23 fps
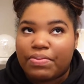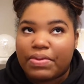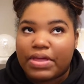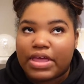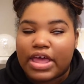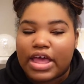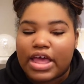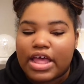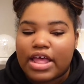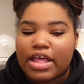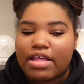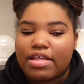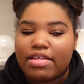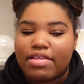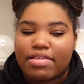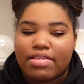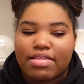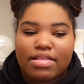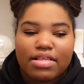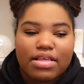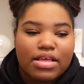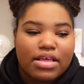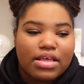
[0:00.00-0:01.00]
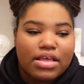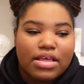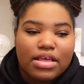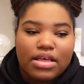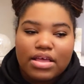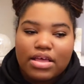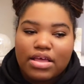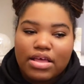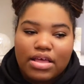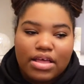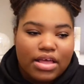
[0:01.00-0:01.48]
because
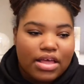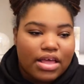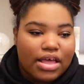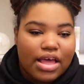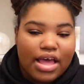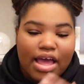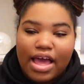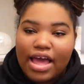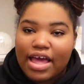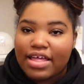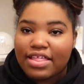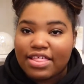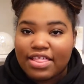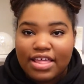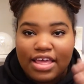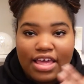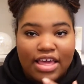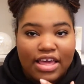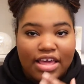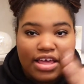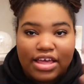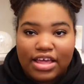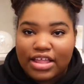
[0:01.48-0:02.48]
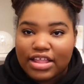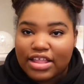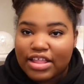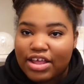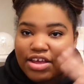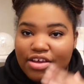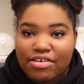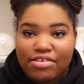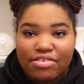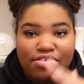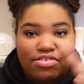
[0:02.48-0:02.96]
I think
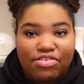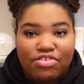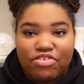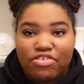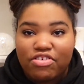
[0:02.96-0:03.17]
there's